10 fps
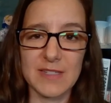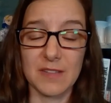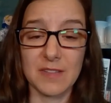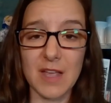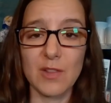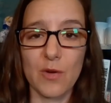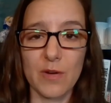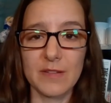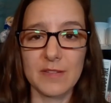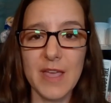to say,
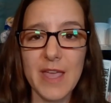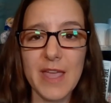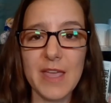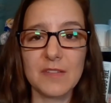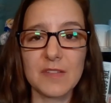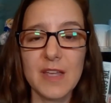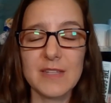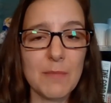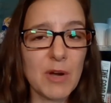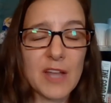Lawrence, is
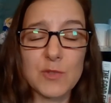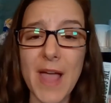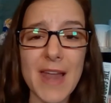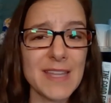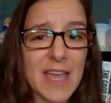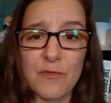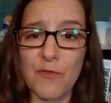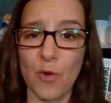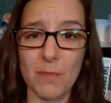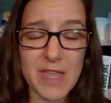Democrats, we got to get in
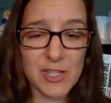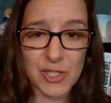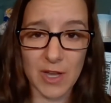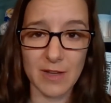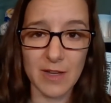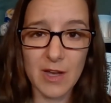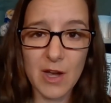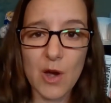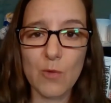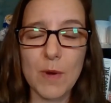formation.
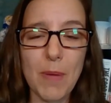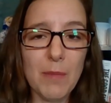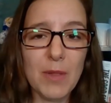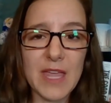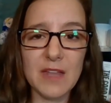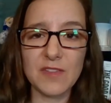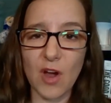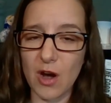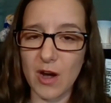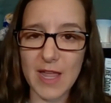Republicans
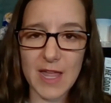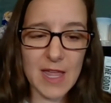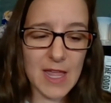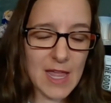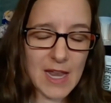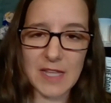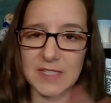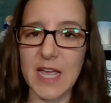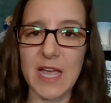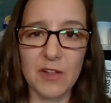are in a
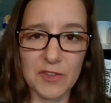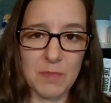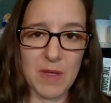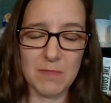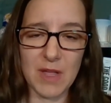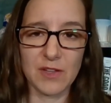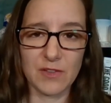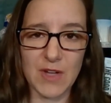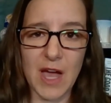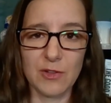tailspin because
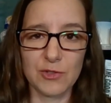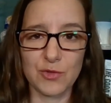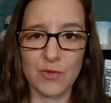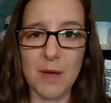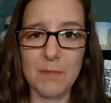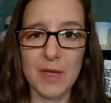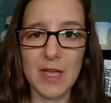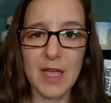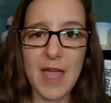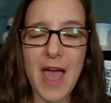of Donald Trump.
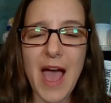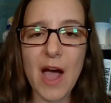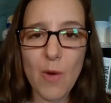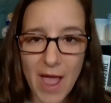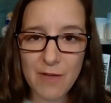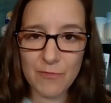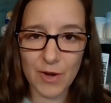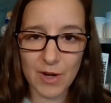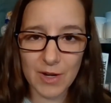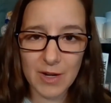
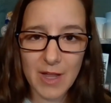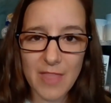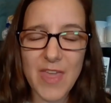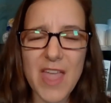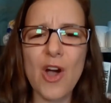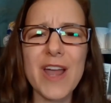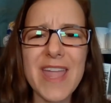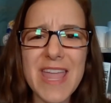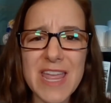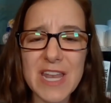However, they are
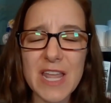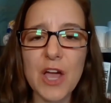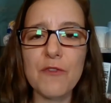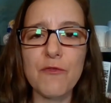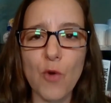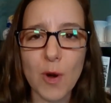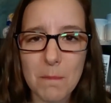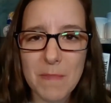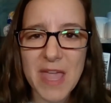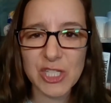in
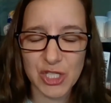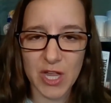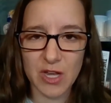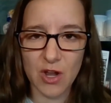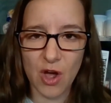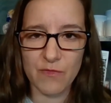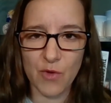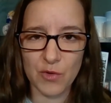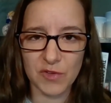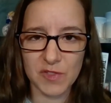formation on
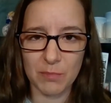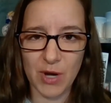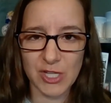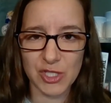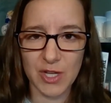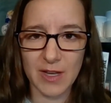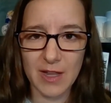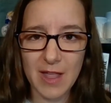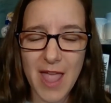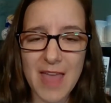voter suppression.
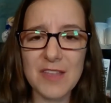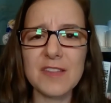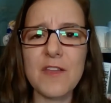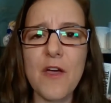And this is